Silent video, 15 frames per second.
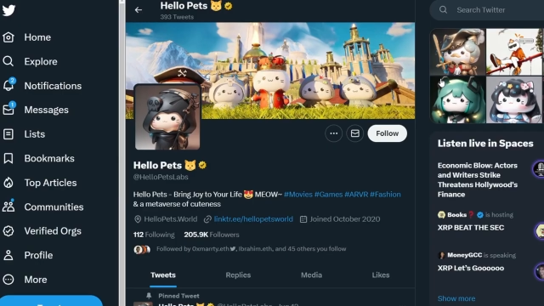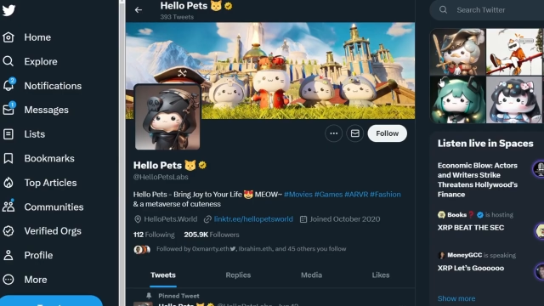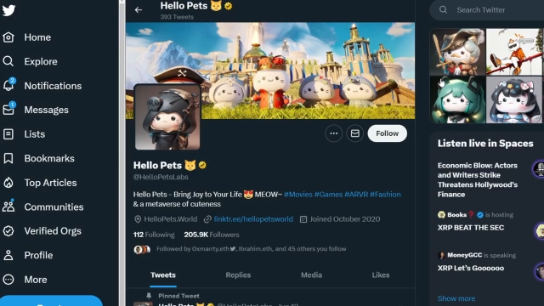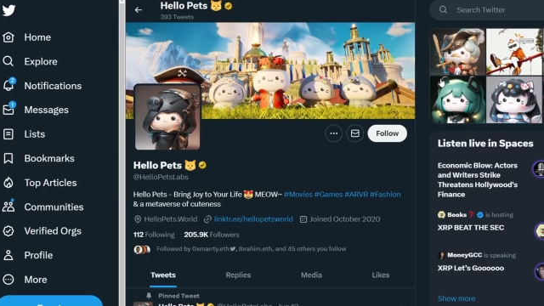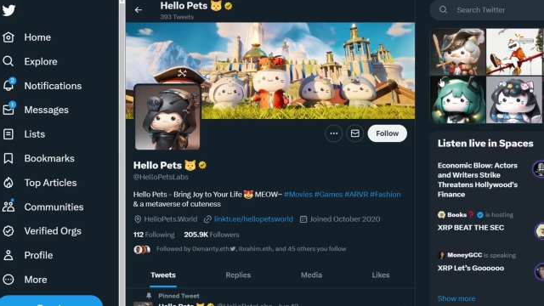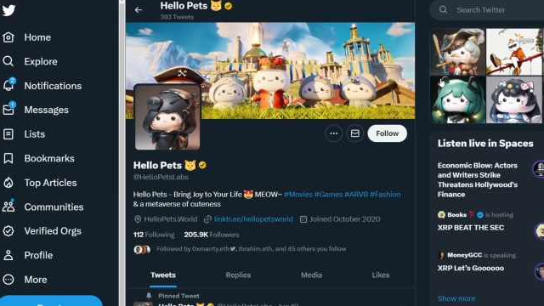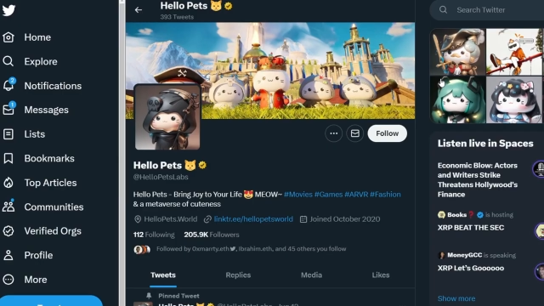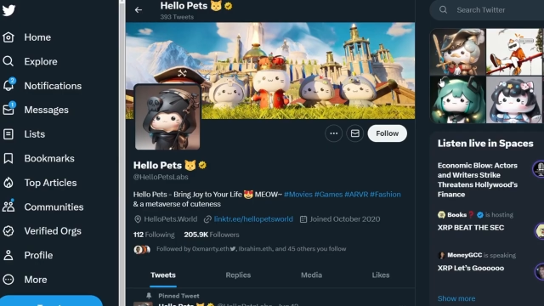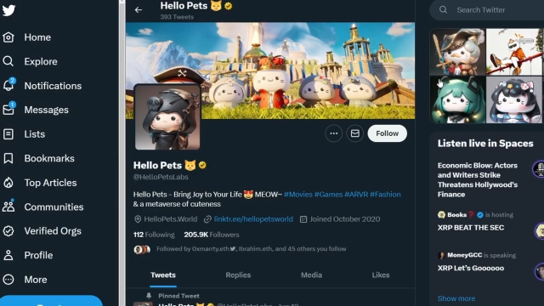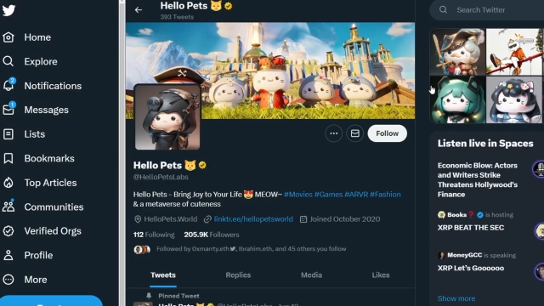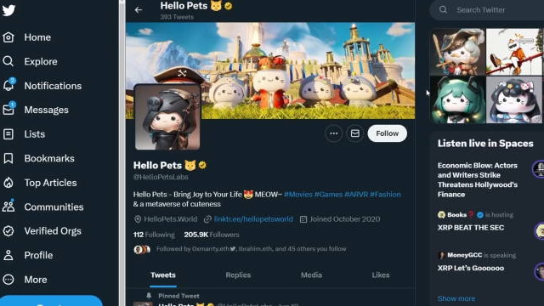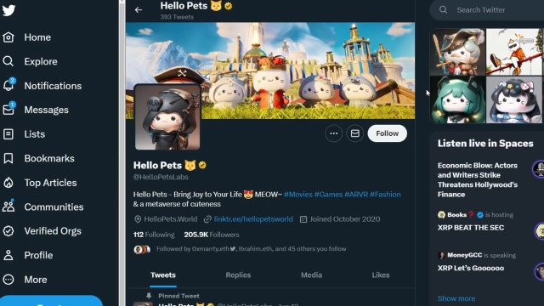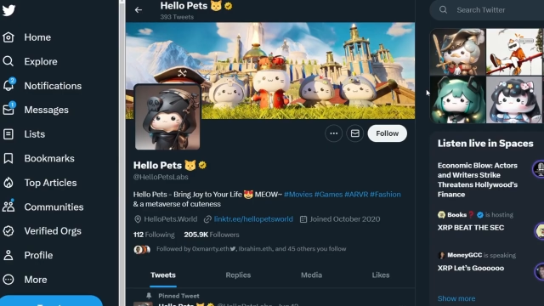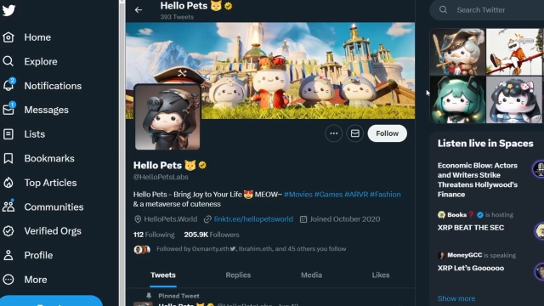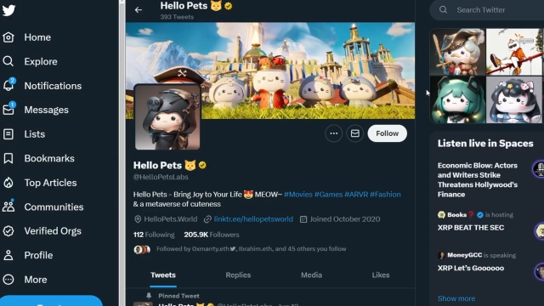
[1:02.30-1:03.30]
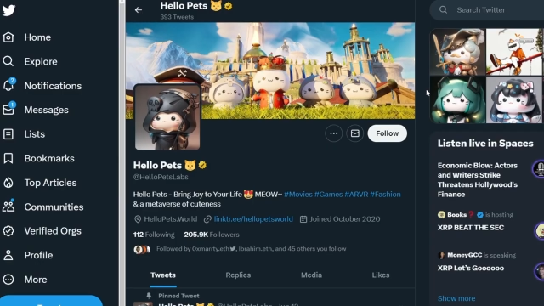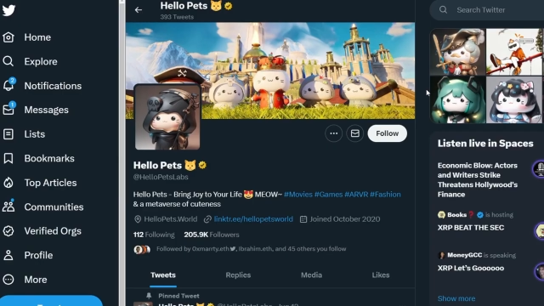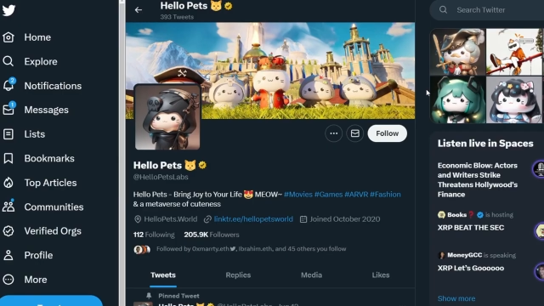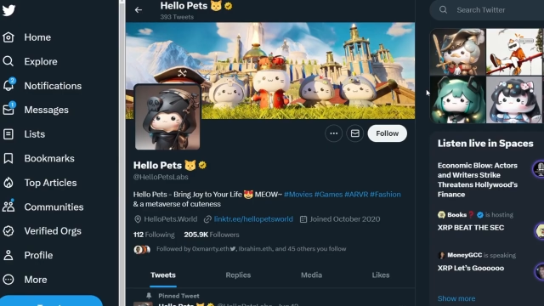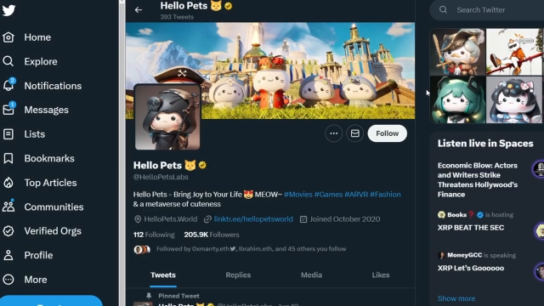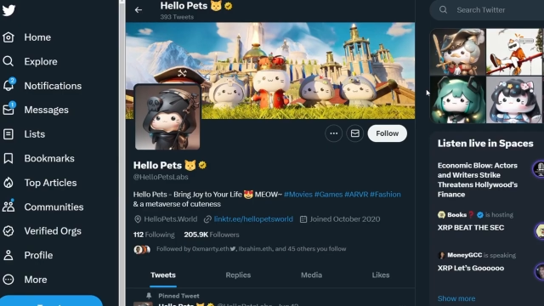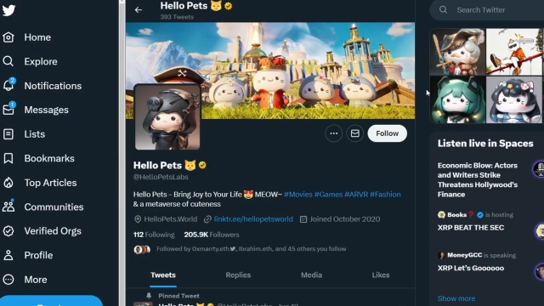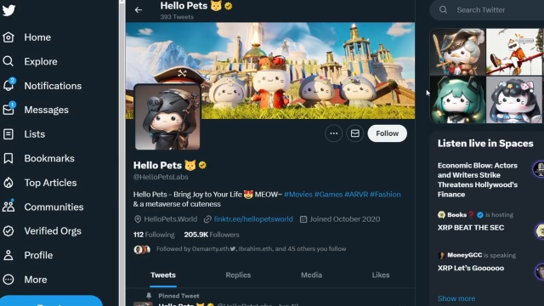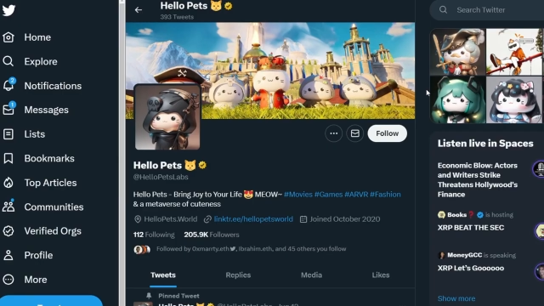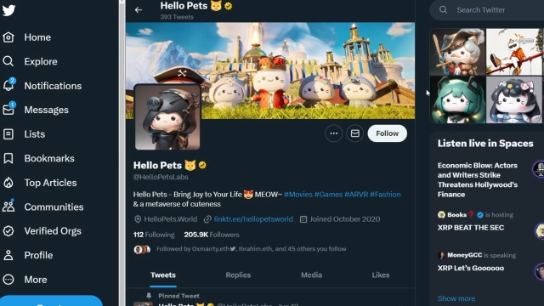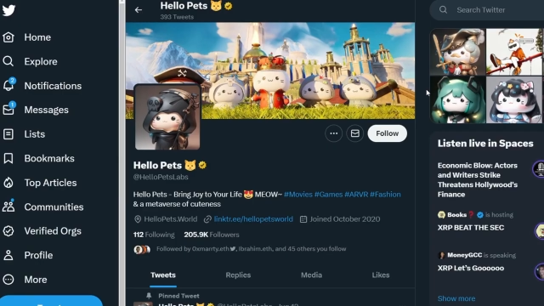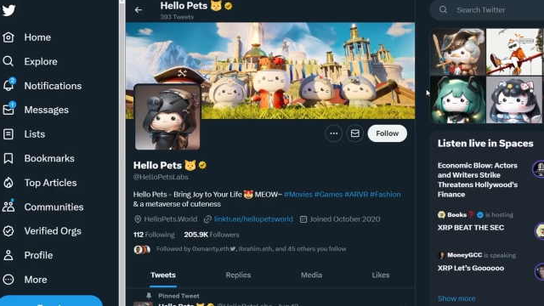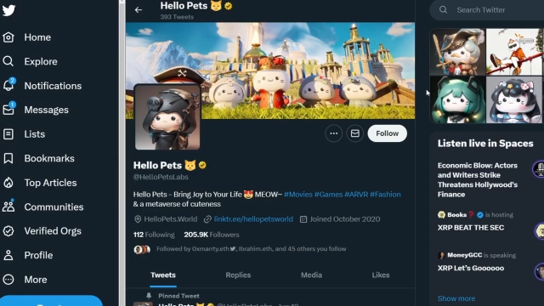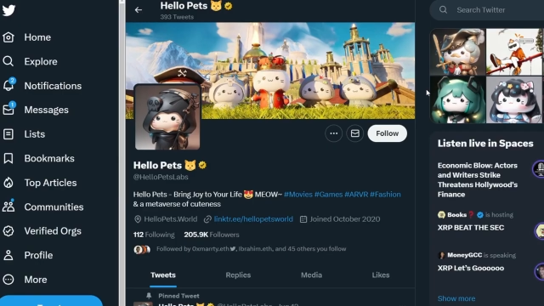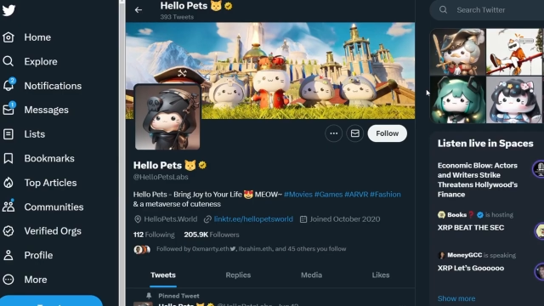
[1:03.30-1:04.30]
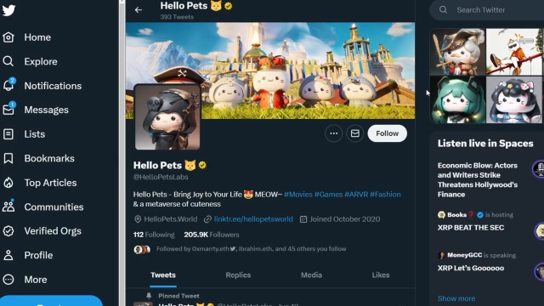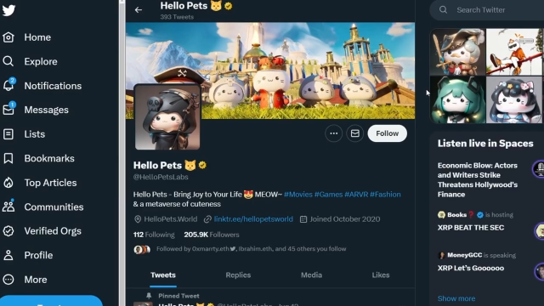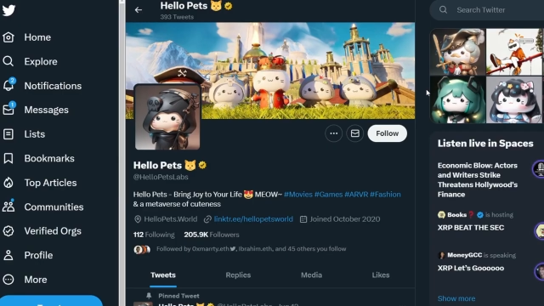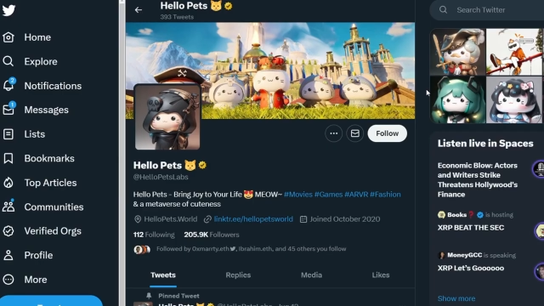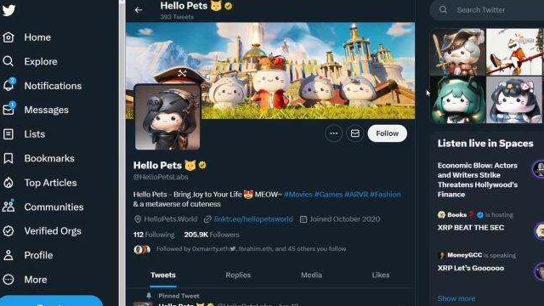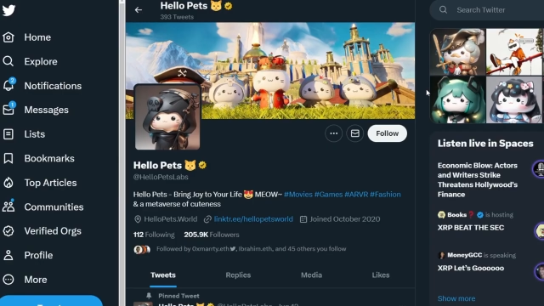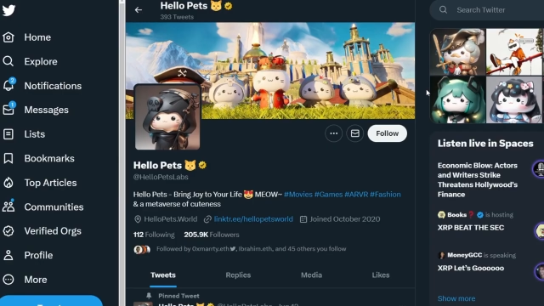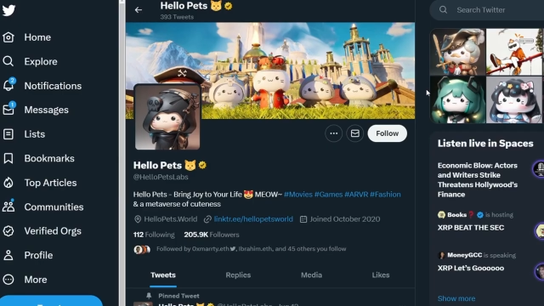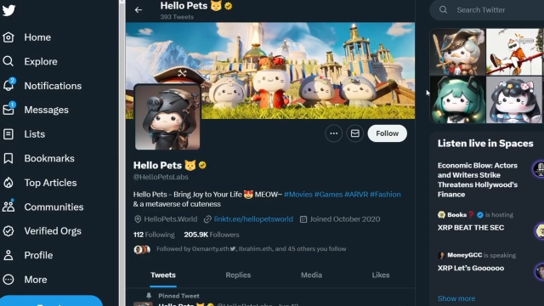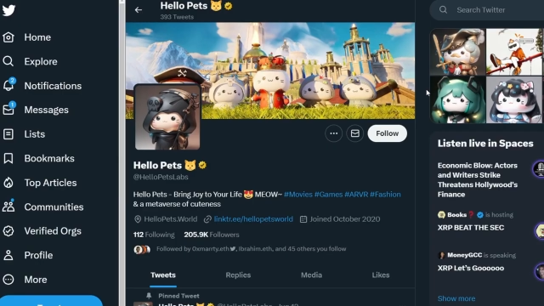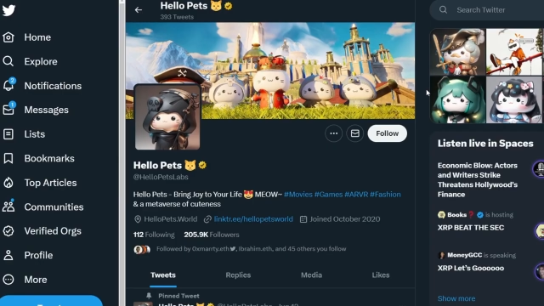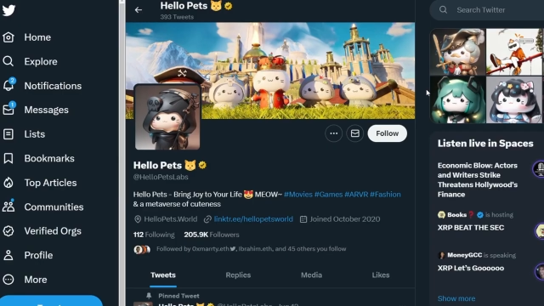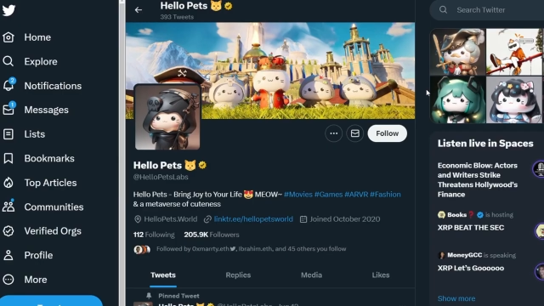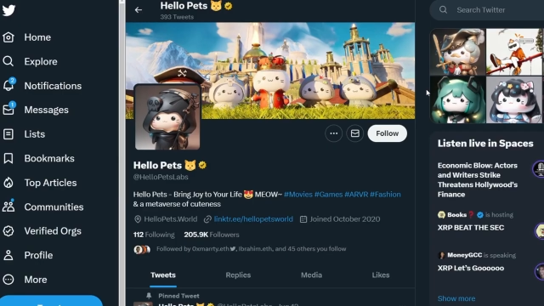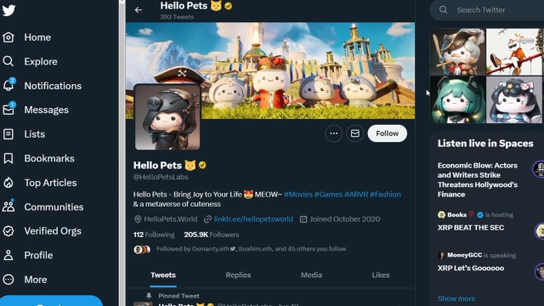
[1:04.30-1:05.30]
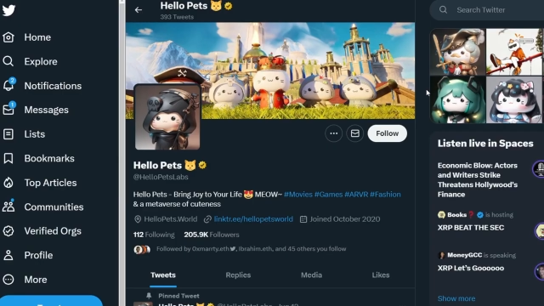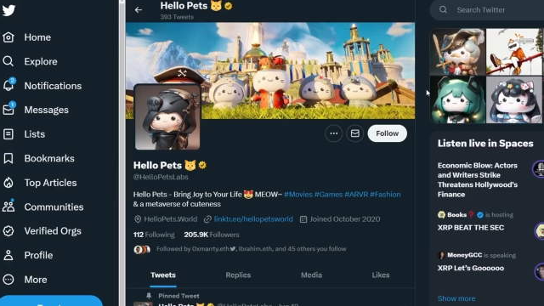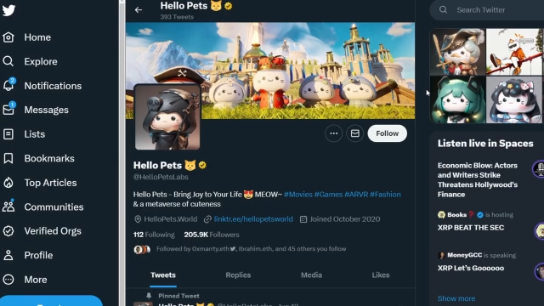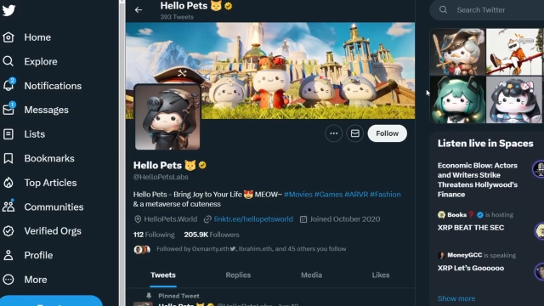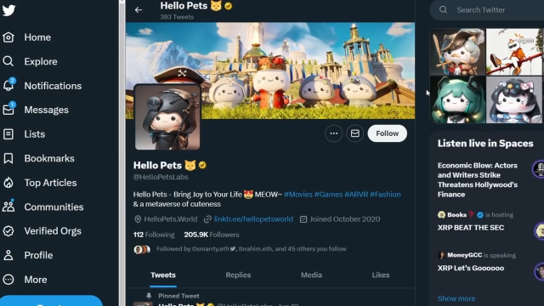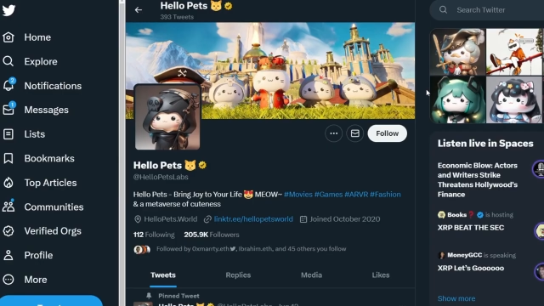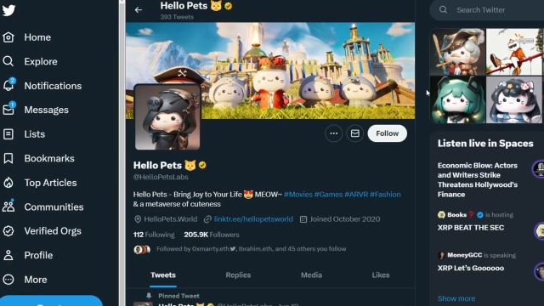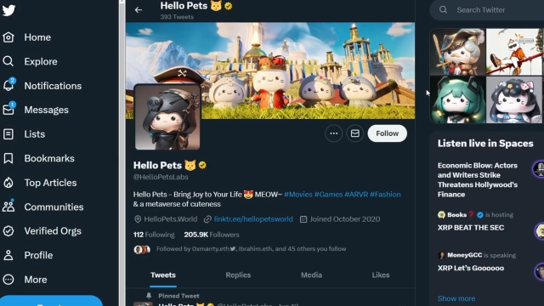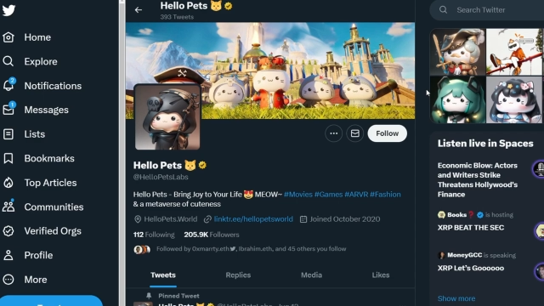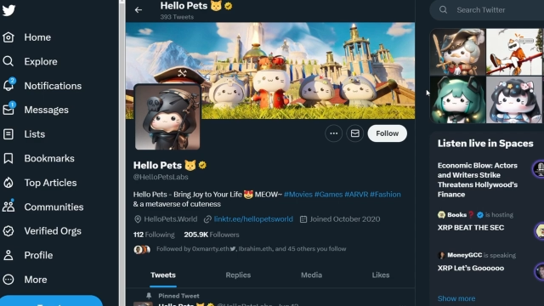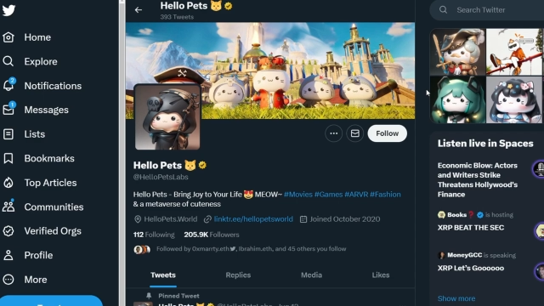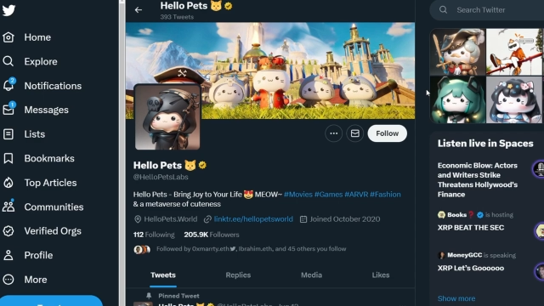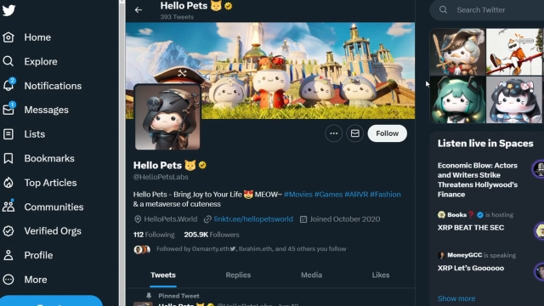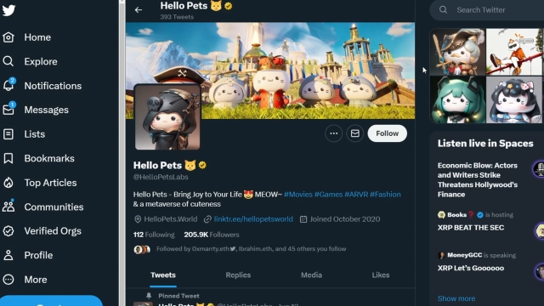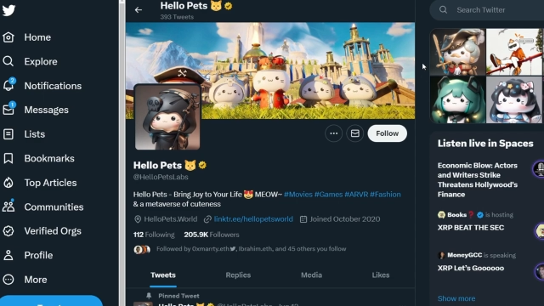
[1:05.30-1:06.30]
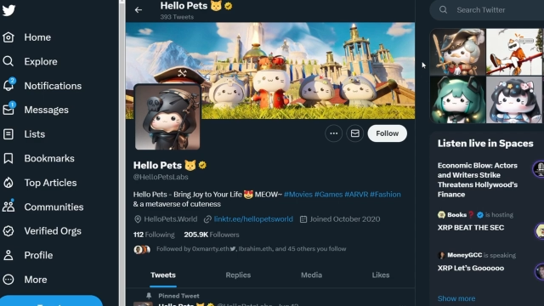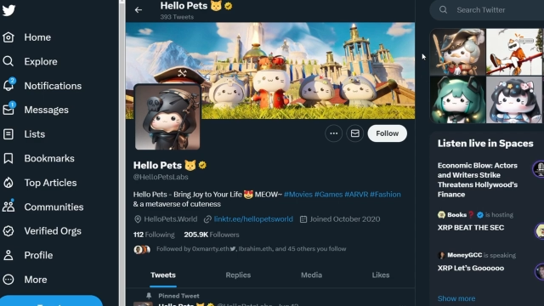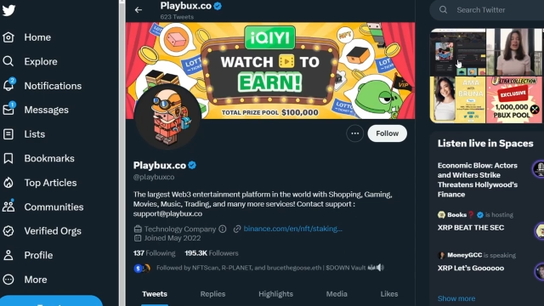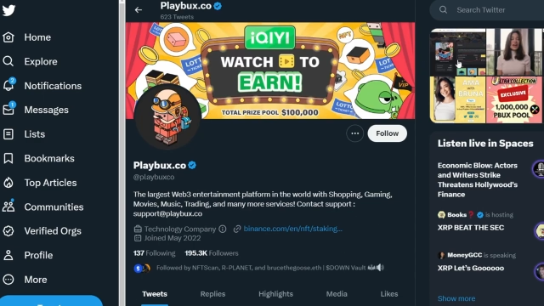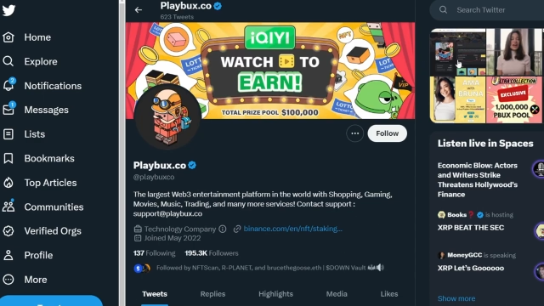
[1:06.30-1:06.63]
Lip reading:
No face is visible, so there are no lips to read.